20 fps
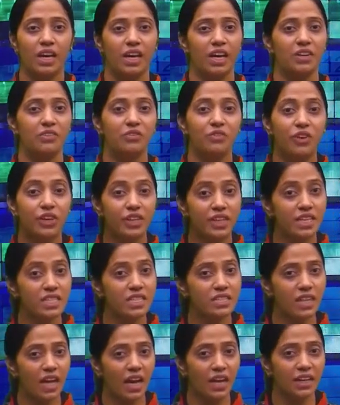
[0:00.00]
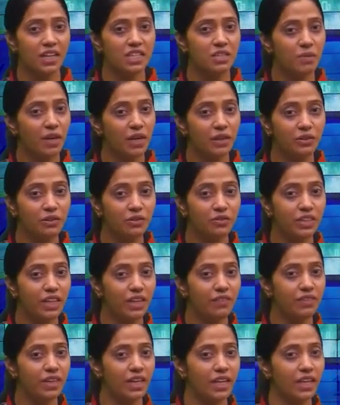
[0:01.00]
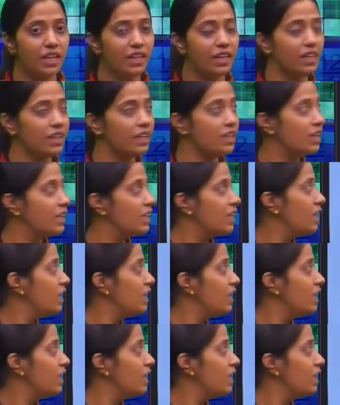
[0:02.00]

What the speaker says: And what is tan x by 2 we have taken here?